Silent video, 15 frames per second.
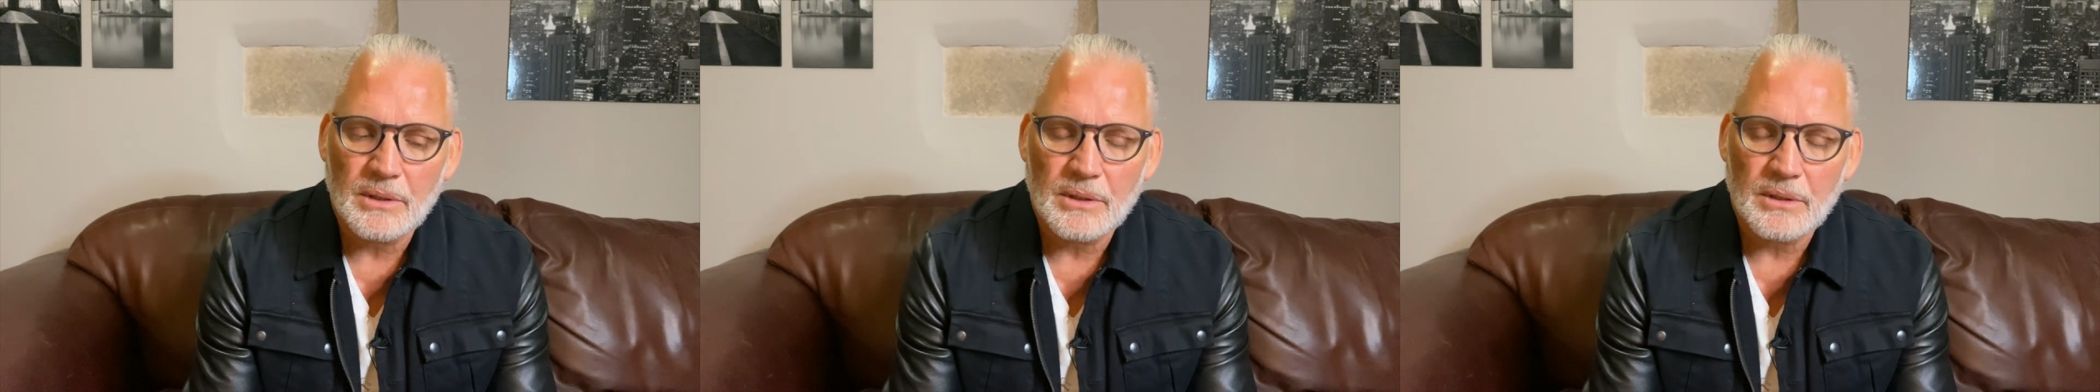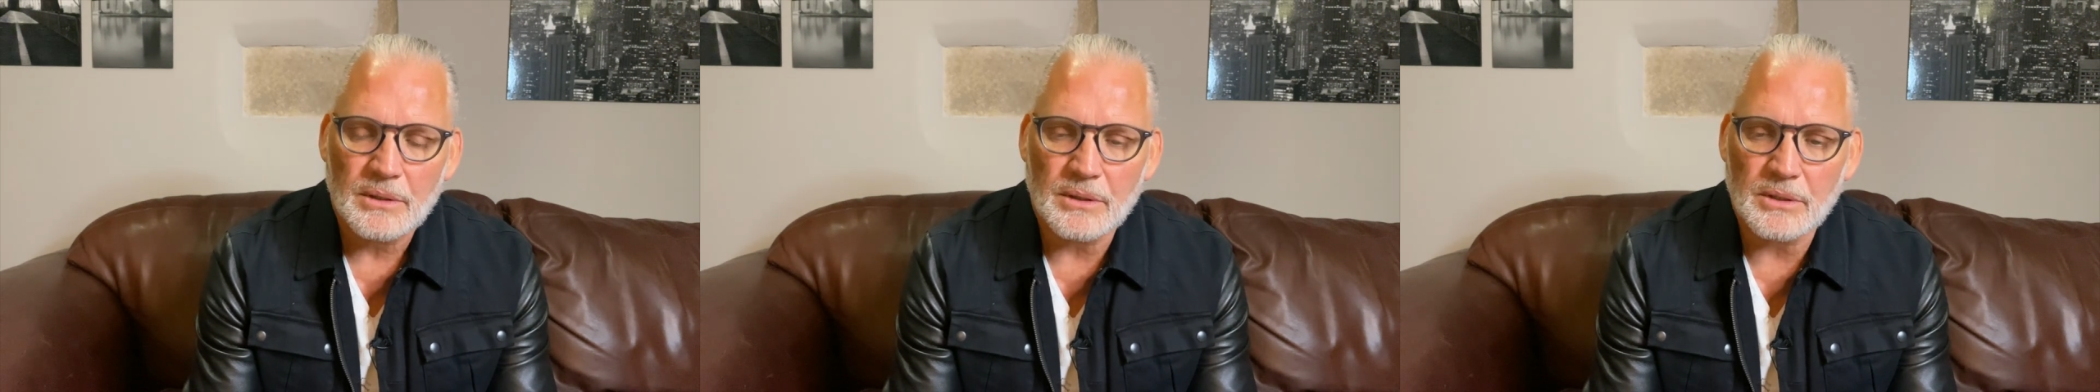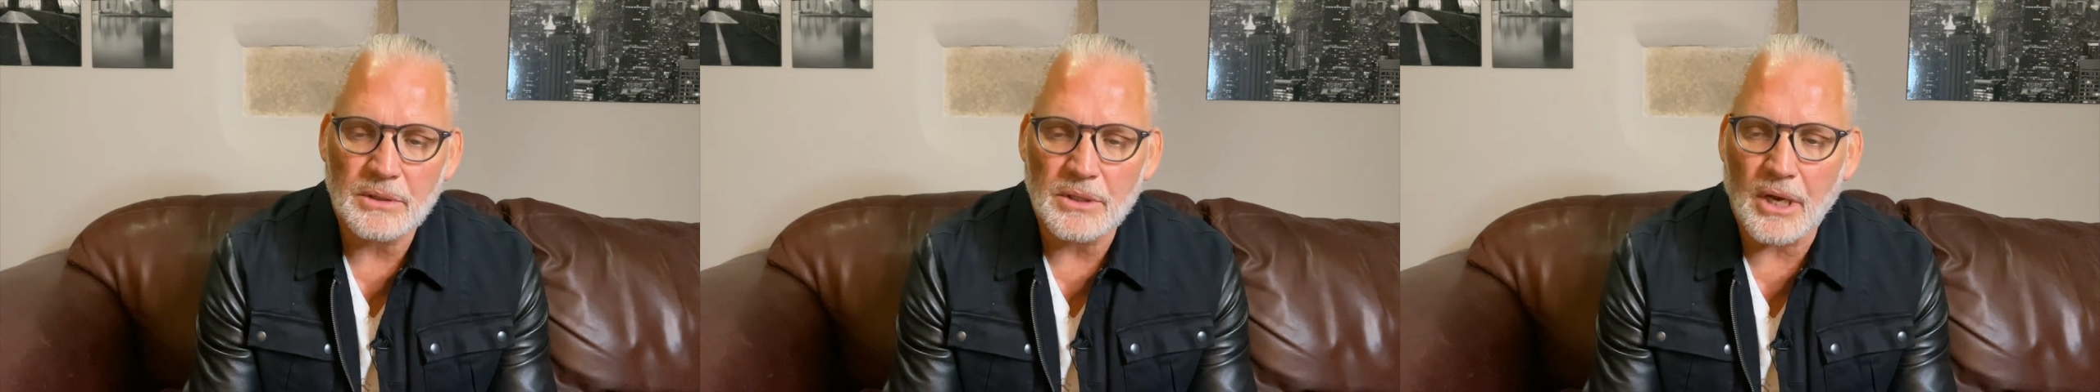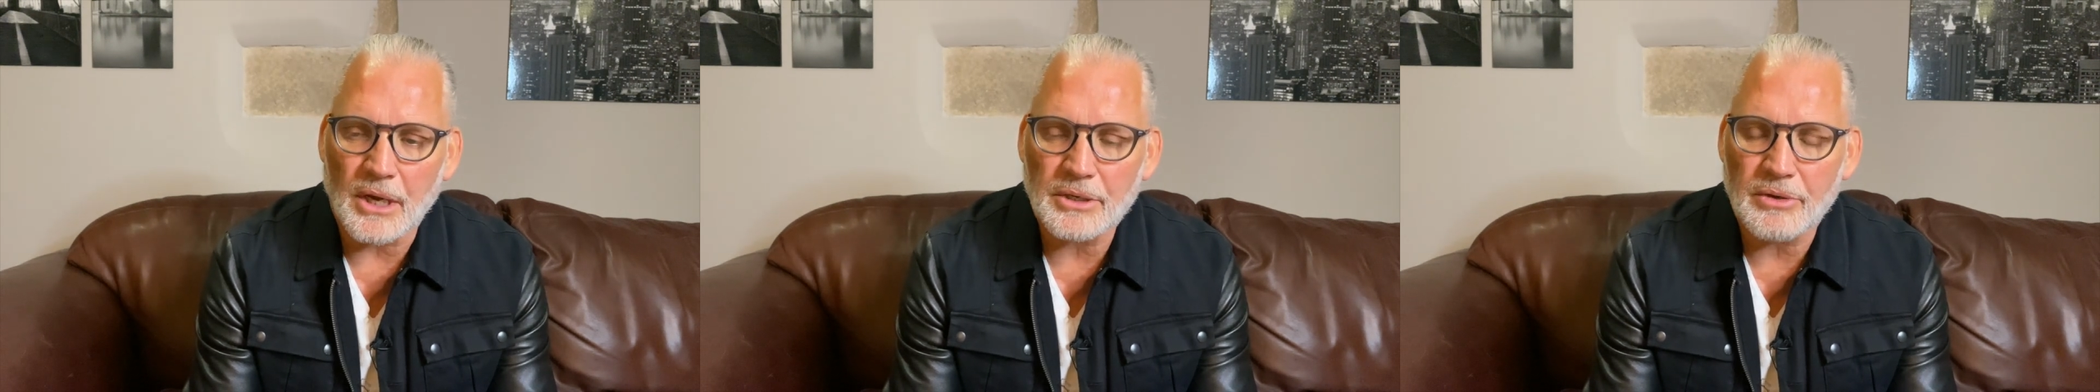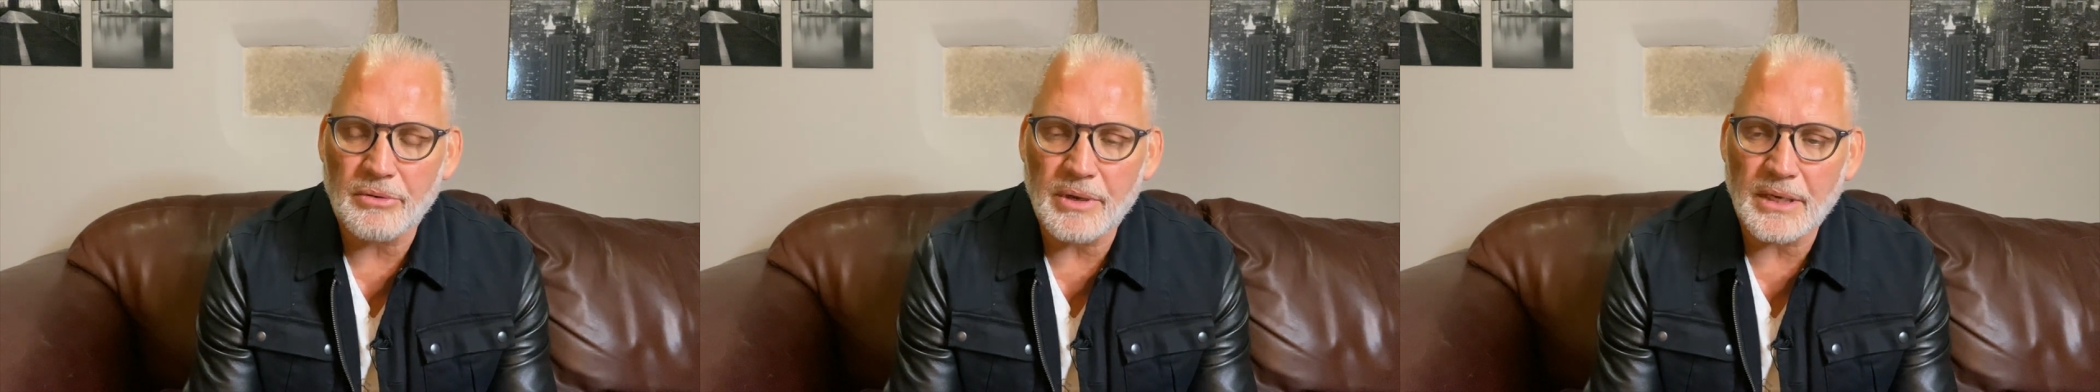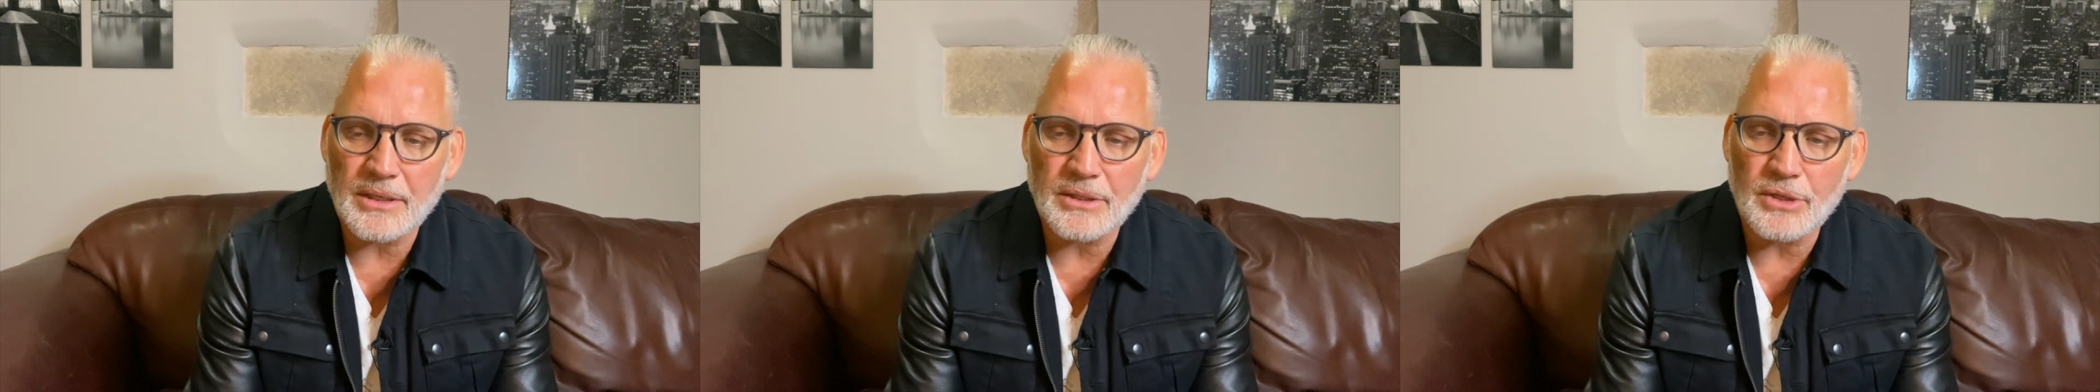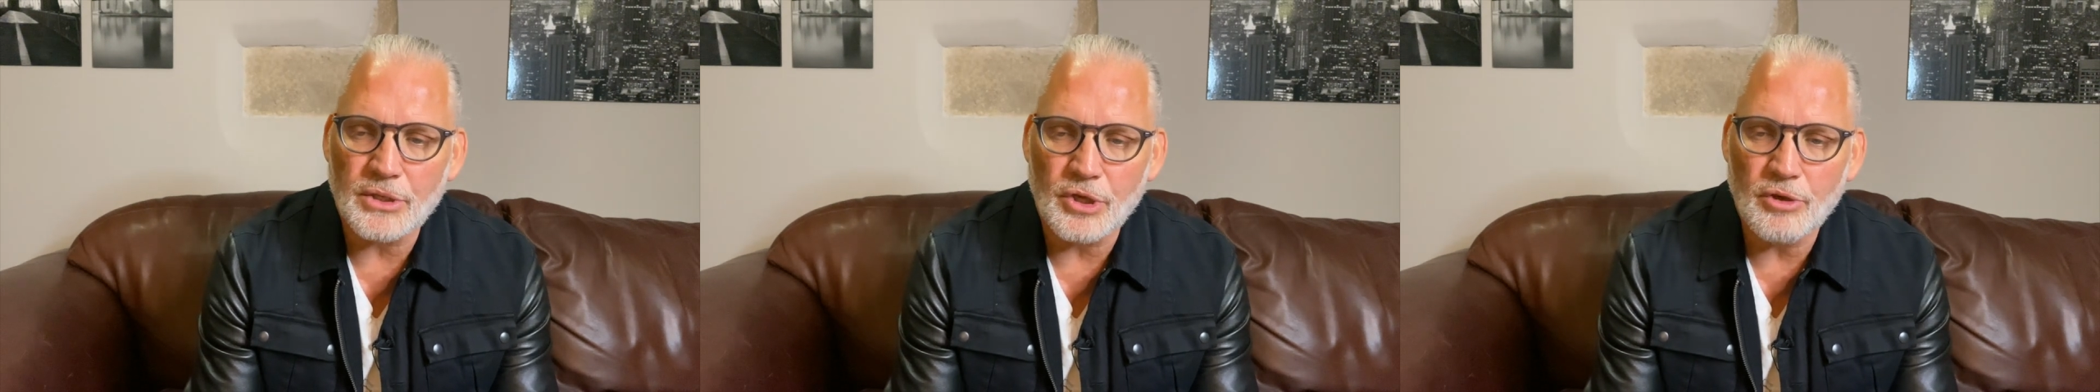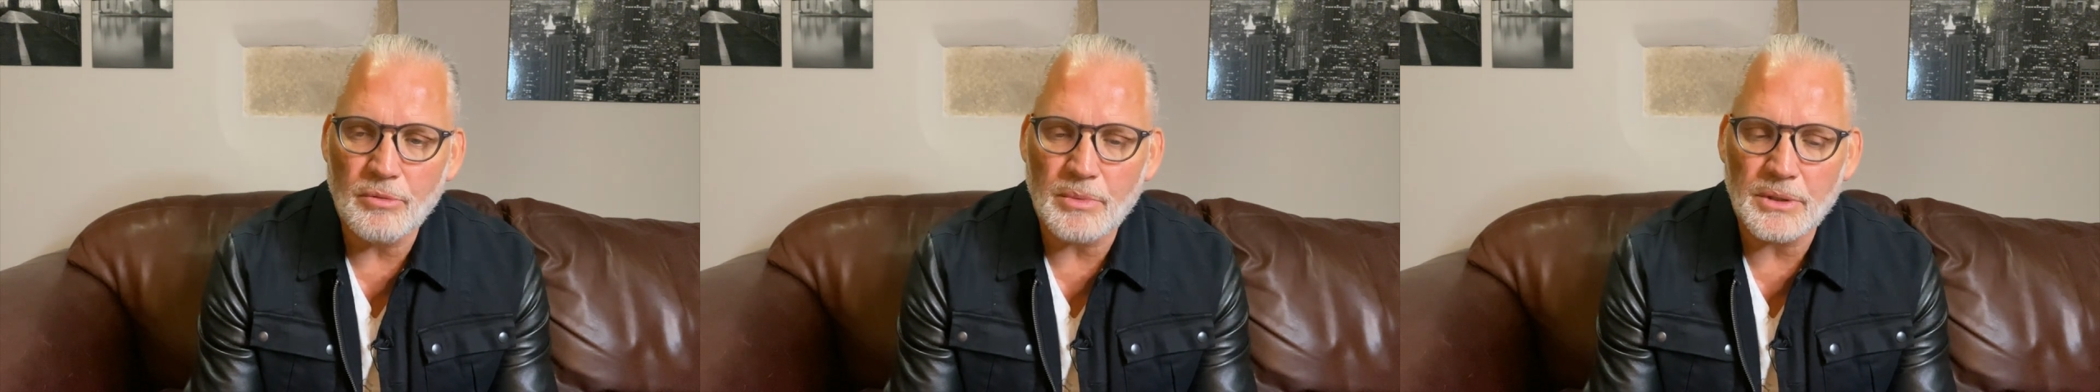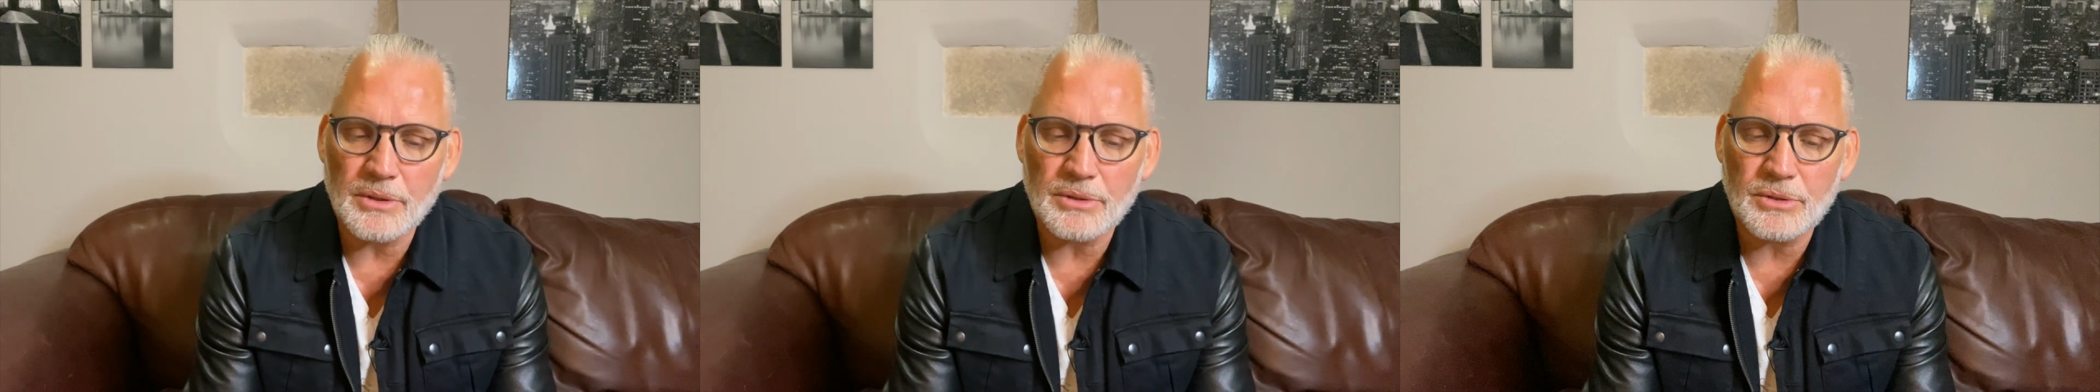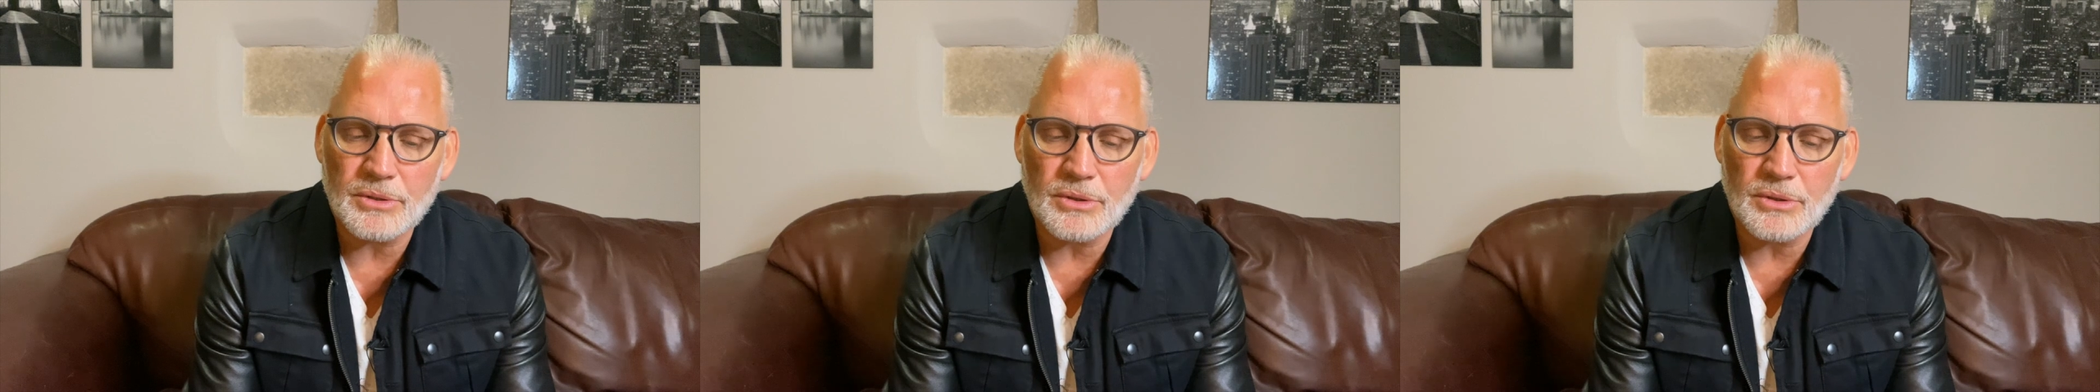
That God created humans